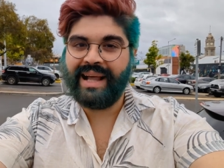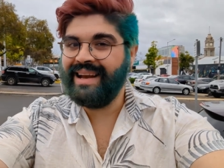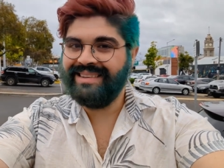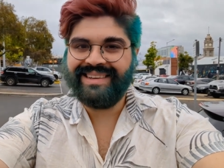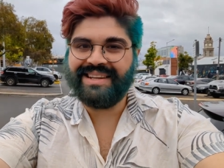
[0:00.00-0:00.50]

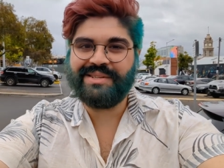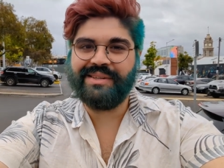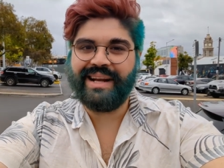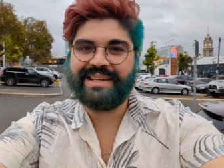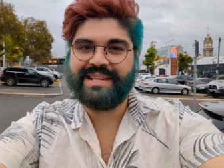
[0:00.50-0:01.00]
And until
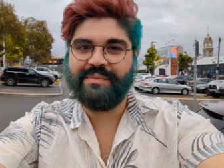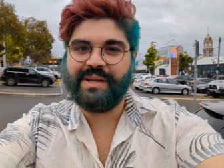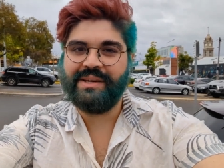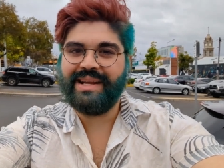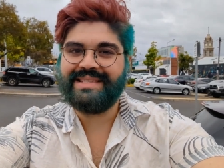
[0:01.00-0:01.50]
the next time
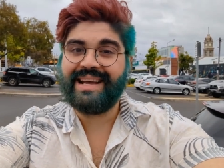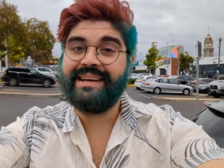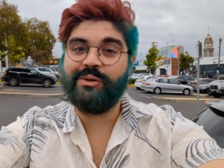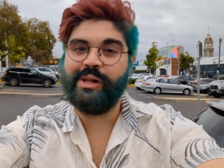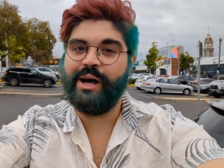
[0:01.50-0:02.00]
that you need
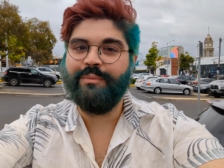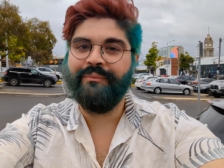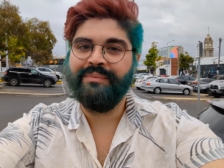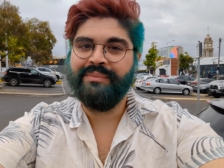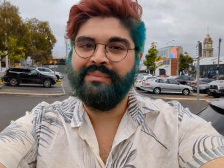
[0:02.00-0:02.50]
technical help,
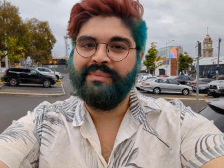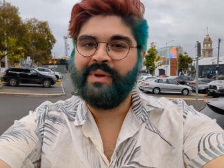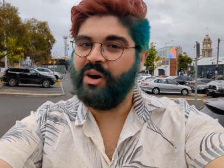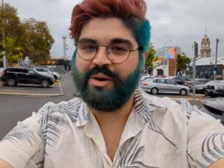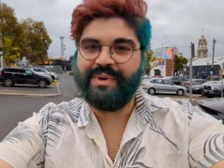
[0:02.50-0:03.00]

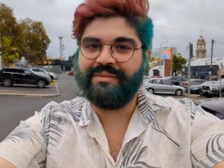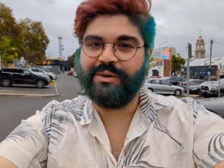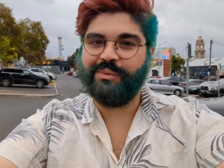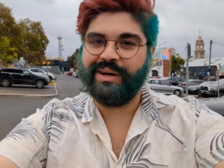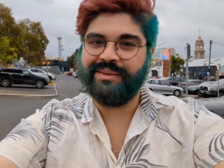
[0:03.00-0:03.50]
I hope you have a
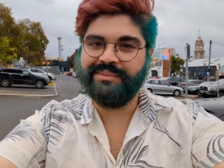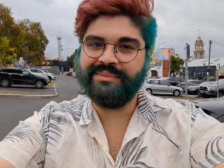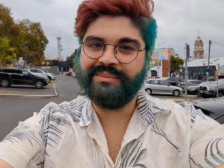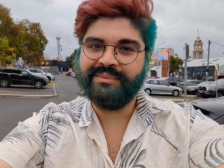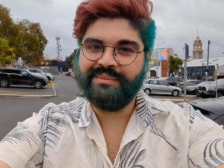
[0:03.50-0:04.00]
good one.
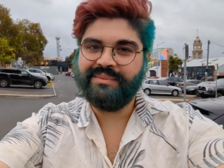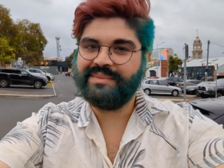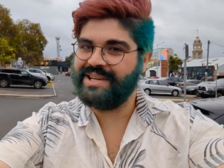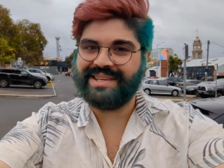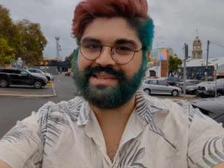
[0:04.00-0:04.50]

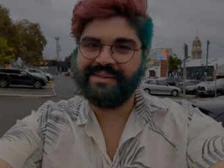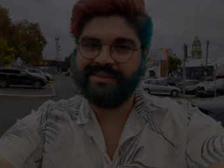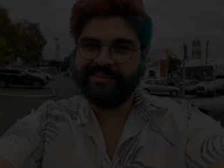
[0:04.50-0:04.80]
Cheers.